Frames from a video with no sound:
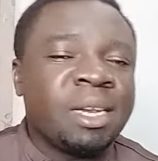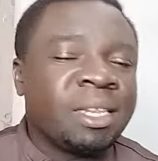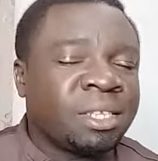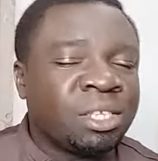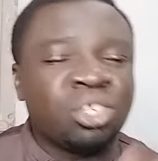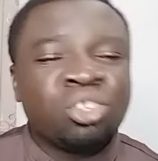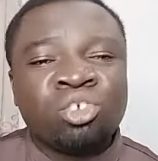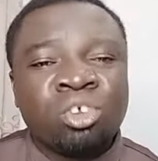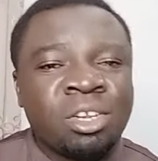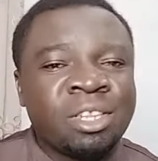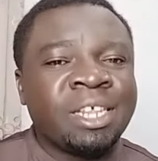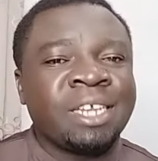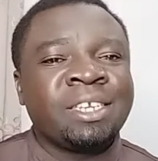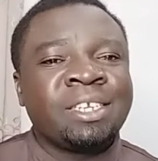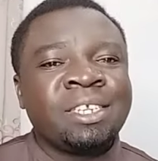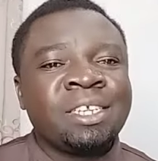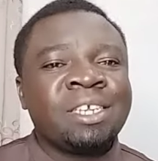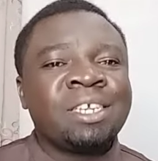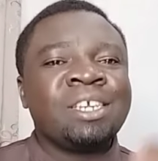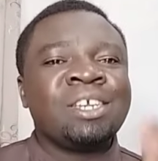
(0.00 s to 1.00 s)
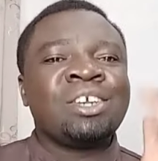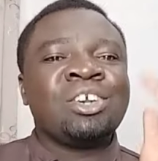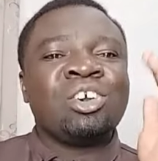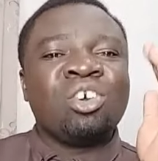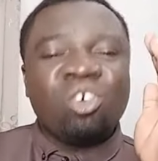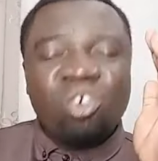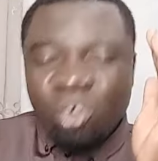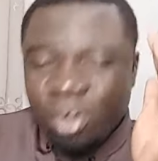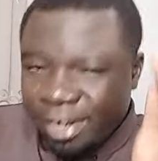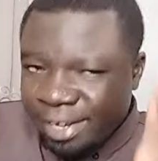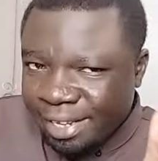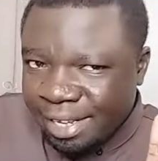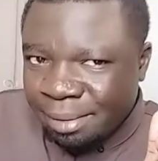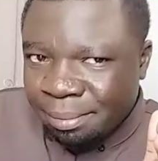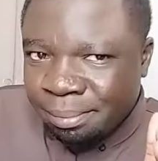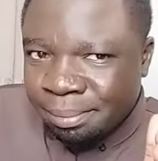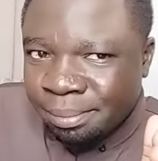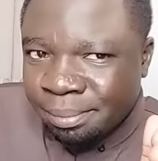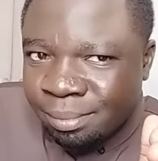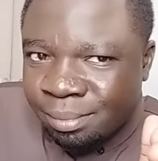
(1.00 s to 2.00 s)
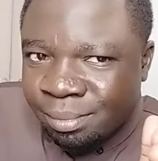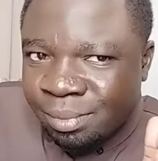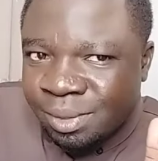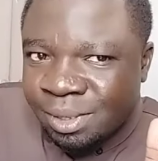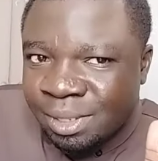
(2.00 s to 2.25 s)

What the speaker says: decision that ODM